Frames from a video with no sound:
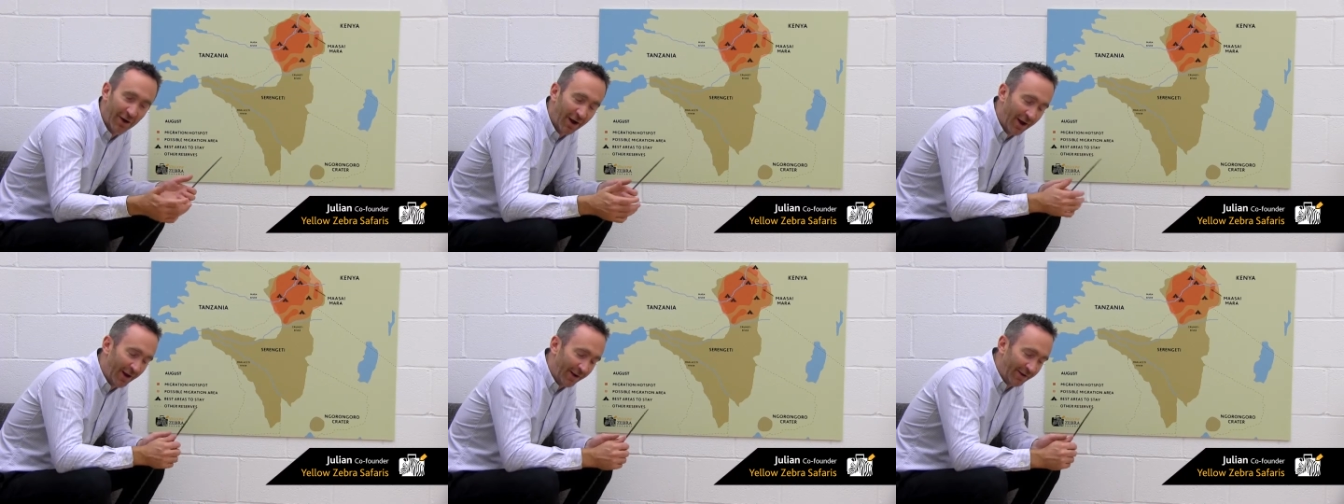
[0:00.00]

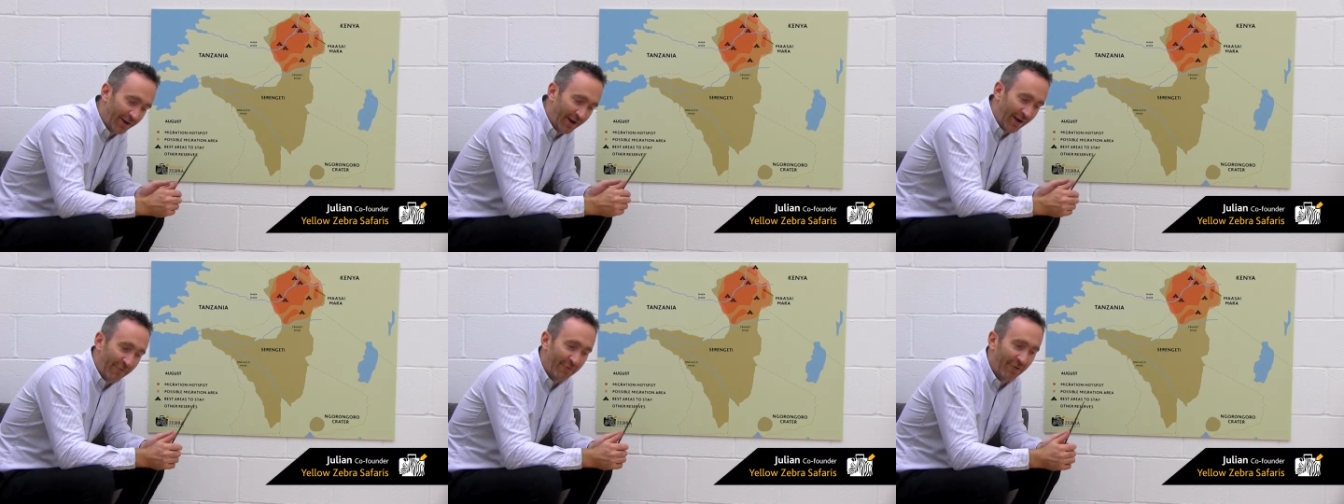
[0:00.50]

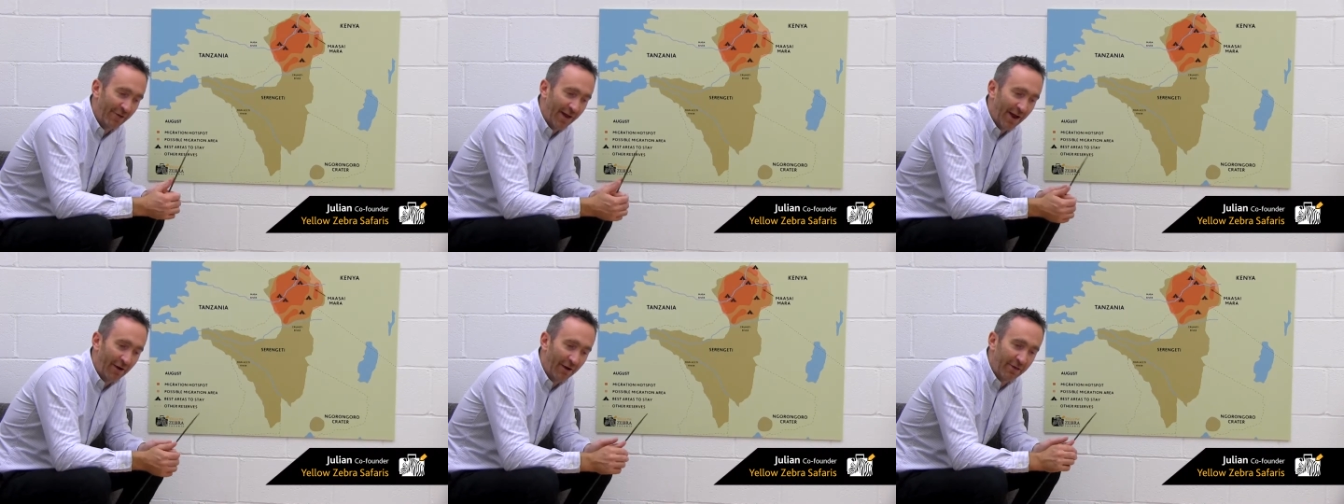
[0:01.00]
and for
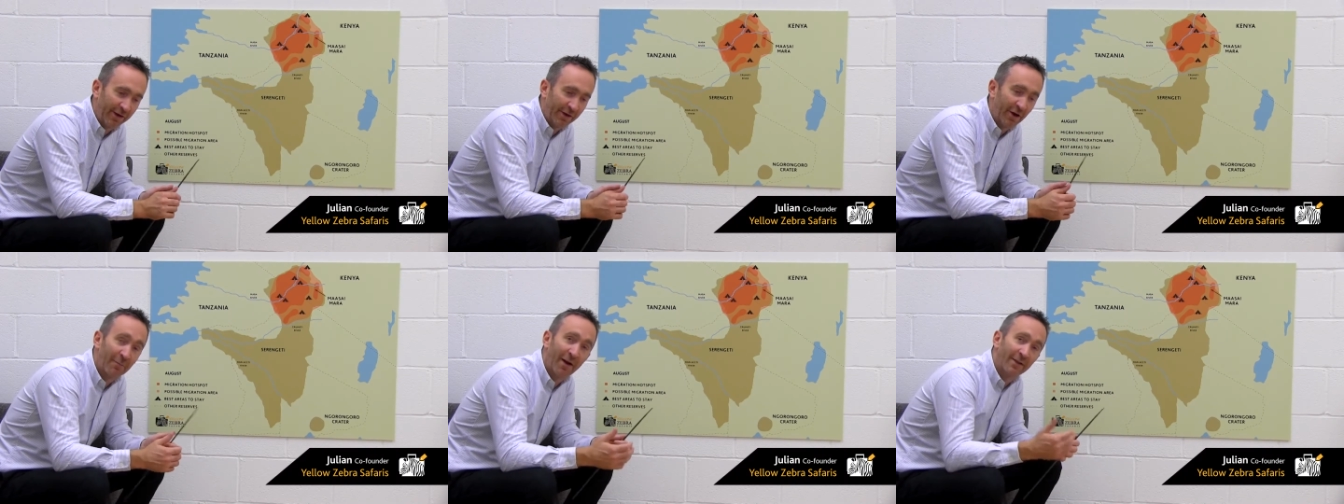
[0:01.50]
that I think
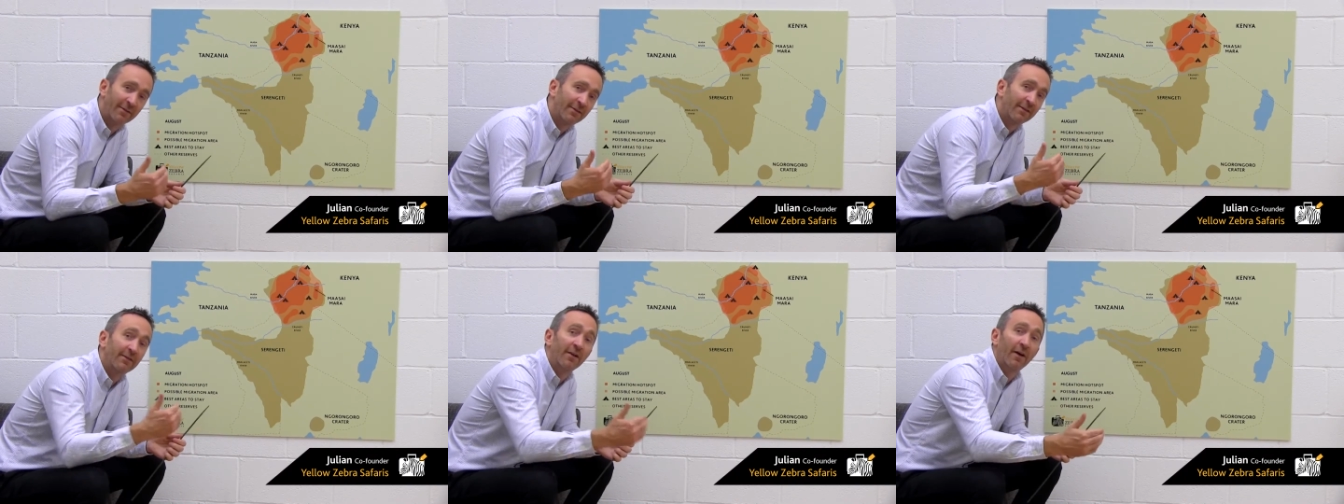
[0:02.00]
Nomad
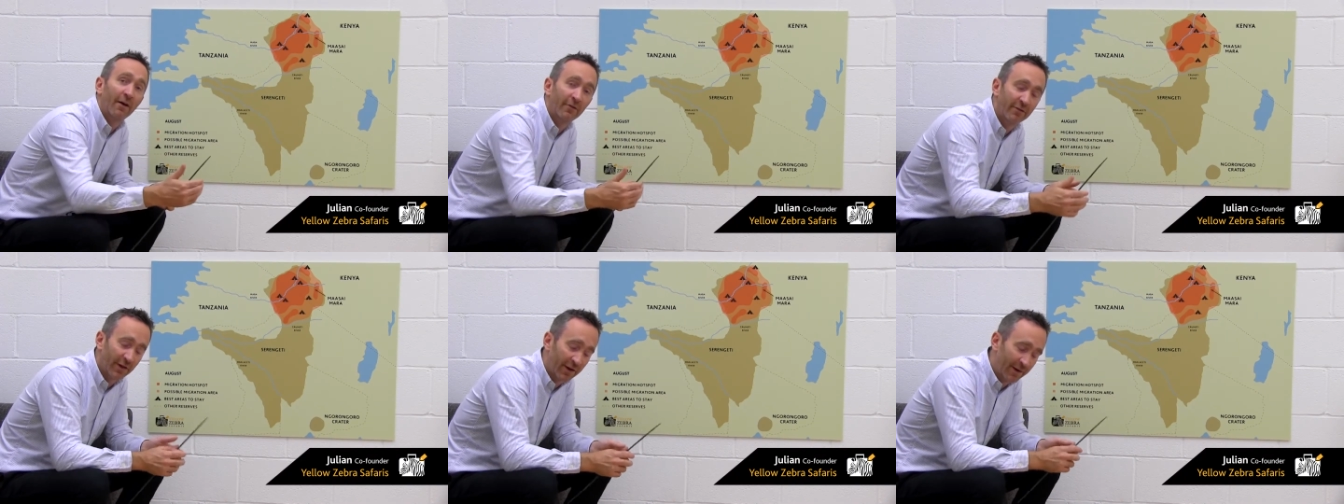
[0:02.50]
deserves